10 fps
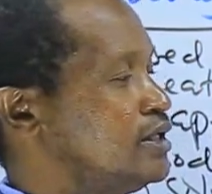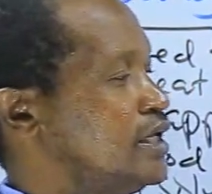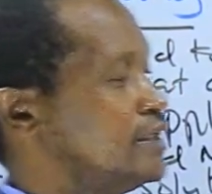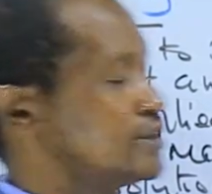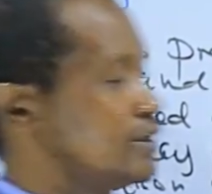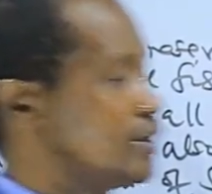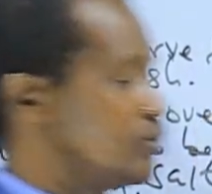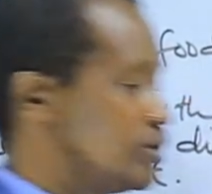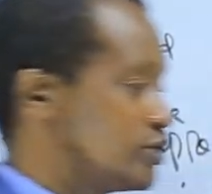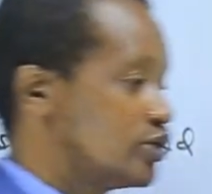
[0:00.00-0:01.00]
answer the
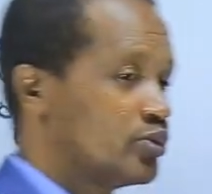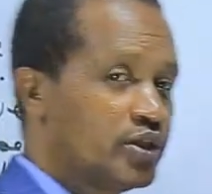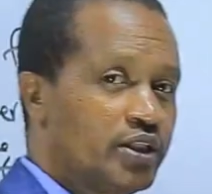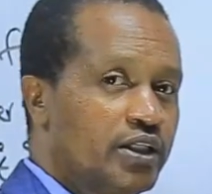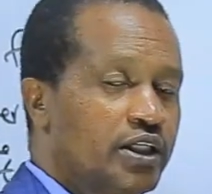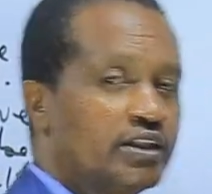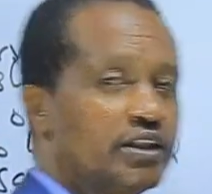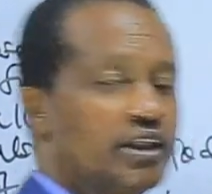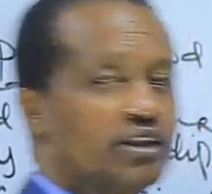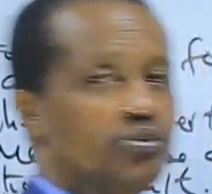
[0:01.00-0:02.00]
question when the
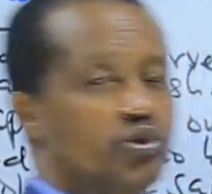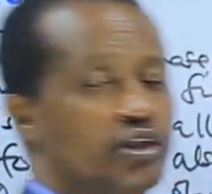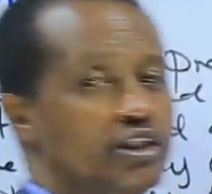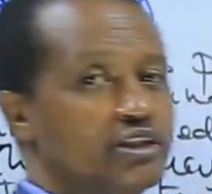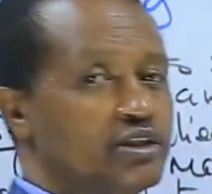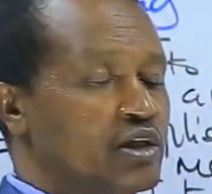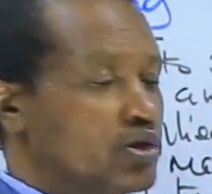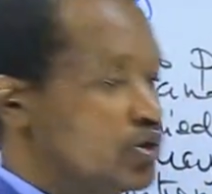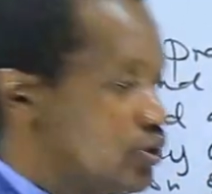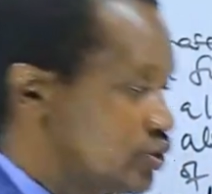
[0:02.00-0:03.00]
exercise book is
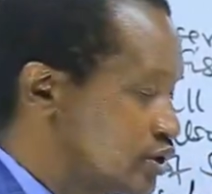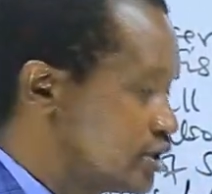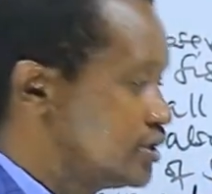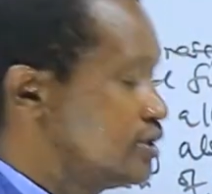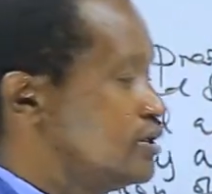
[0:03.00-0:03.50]
closed.